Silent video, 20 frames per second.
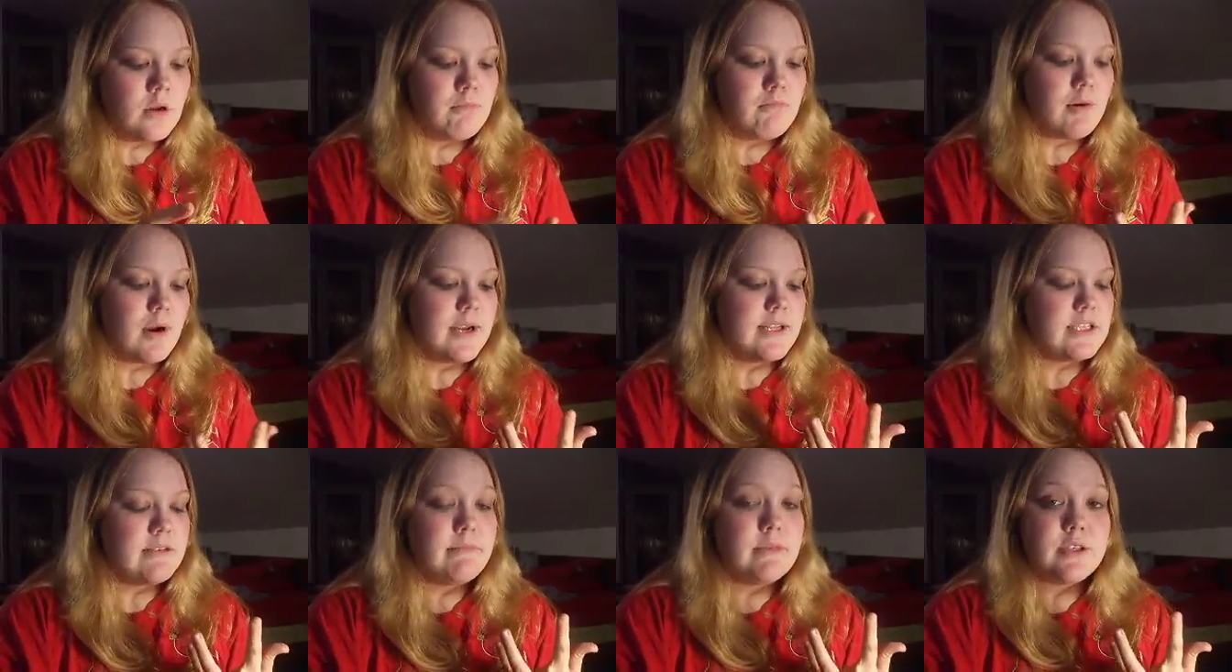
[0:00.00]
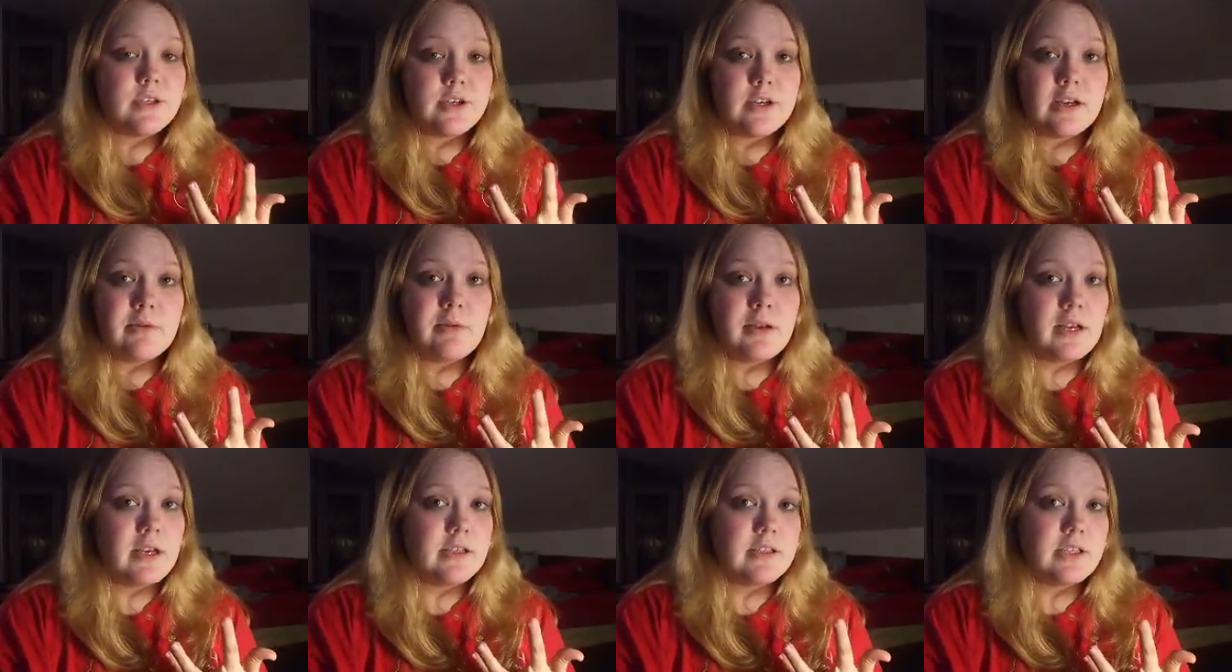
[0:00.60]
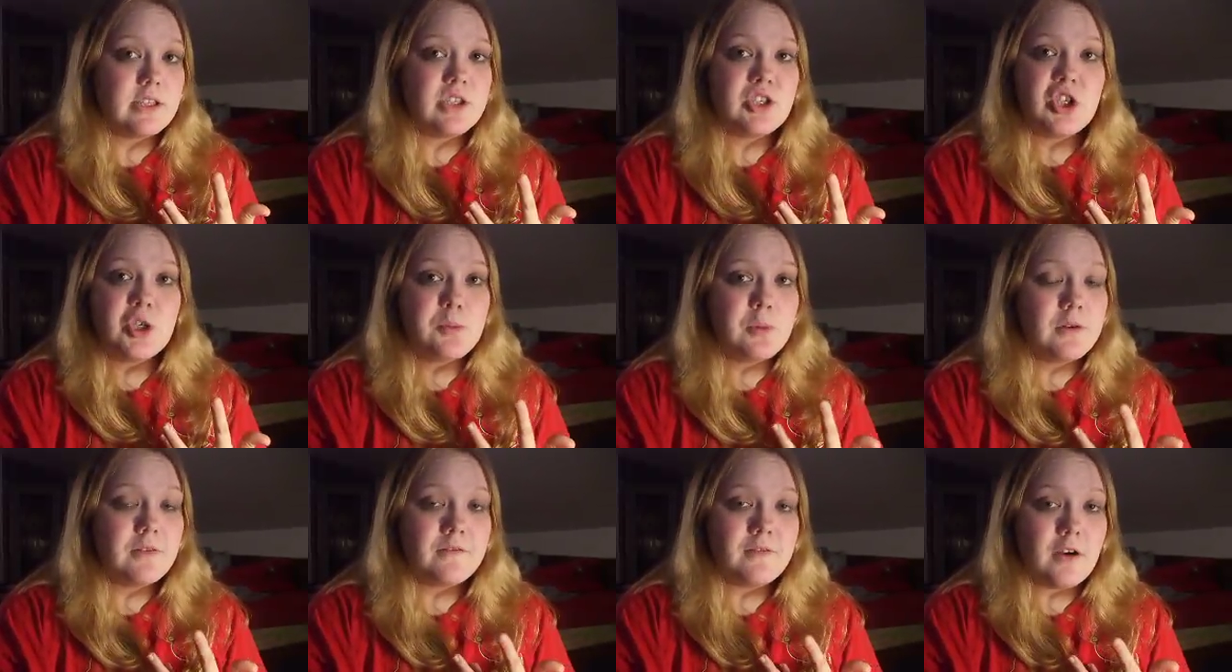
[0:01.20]
Branson, Missouri because it's
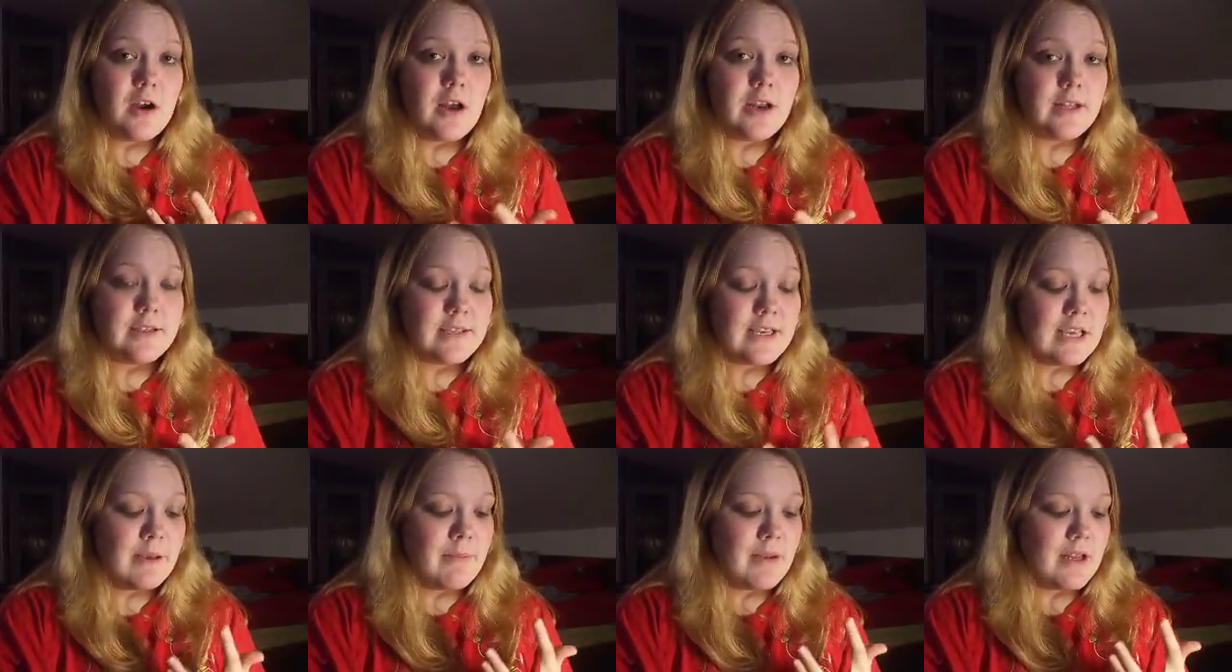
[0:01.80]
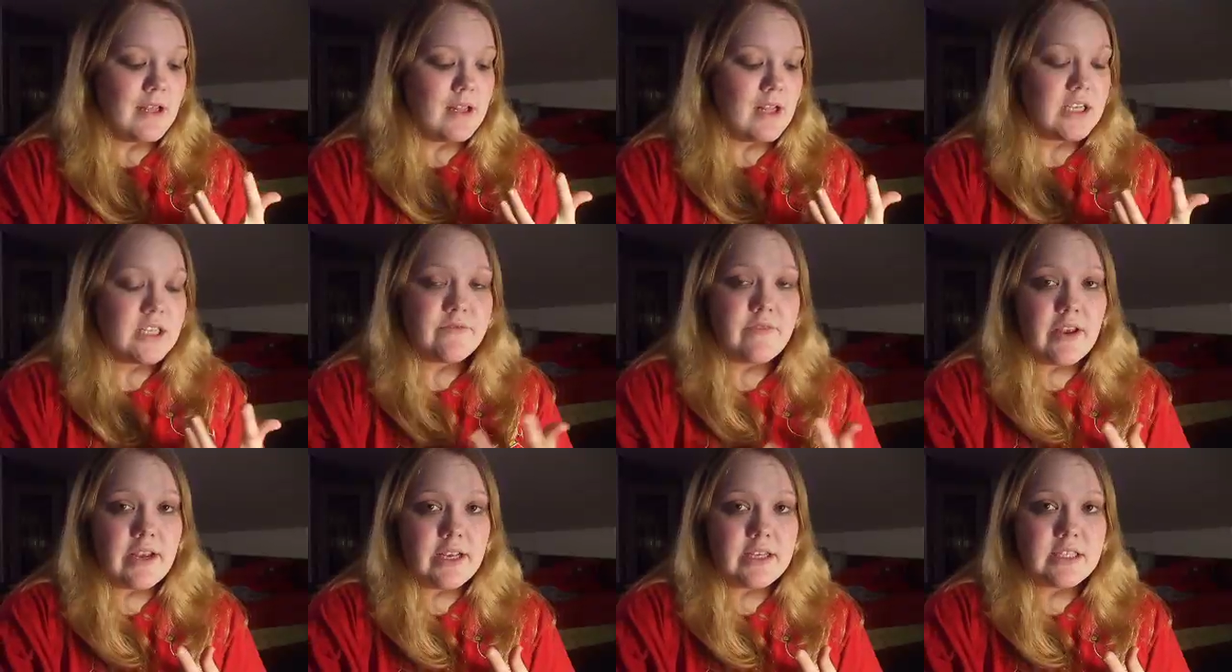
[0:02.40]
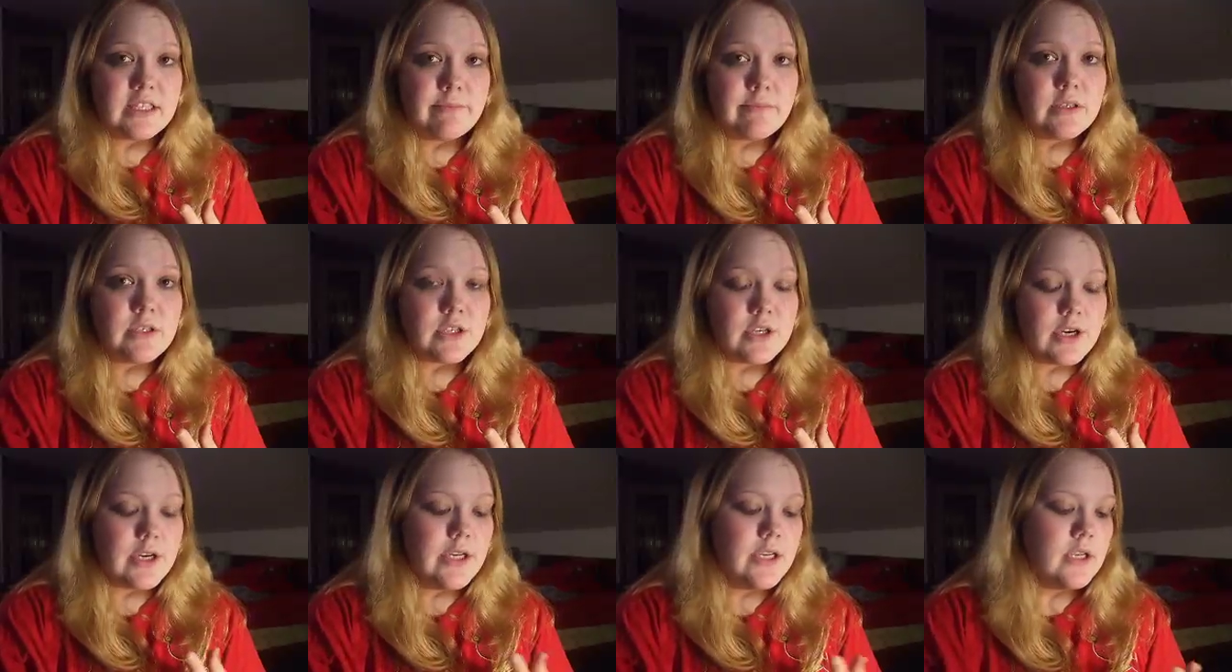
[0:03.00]
super fun. It's like a mini Las Vegas in
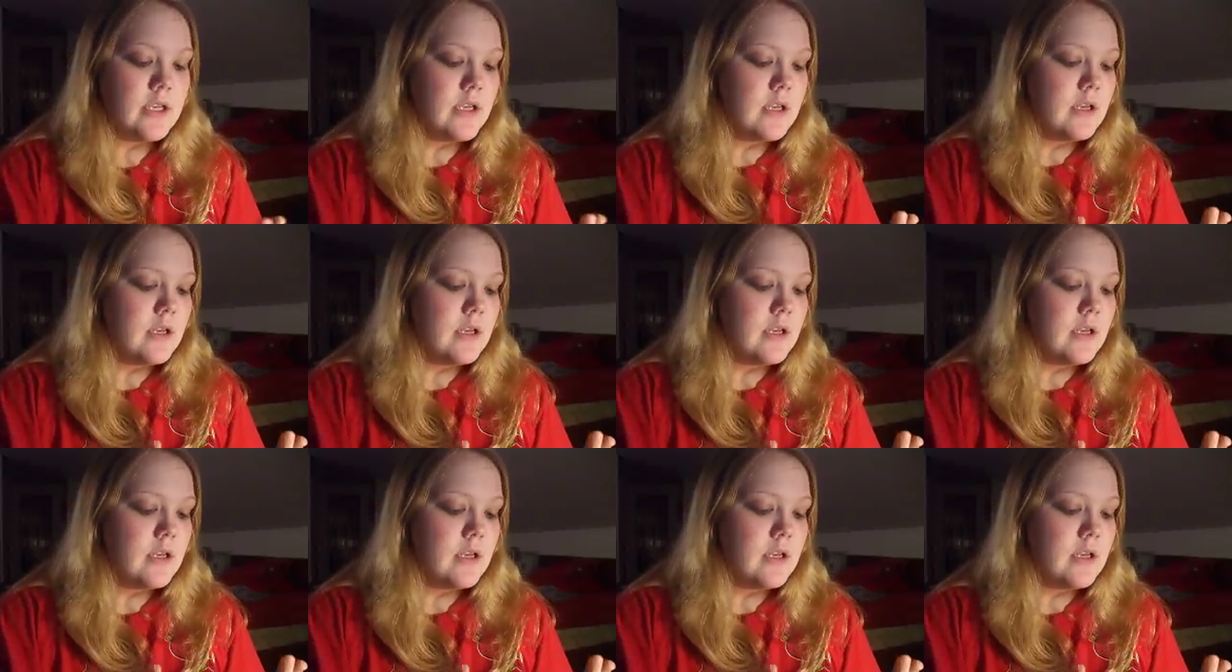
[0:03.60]
Missouri.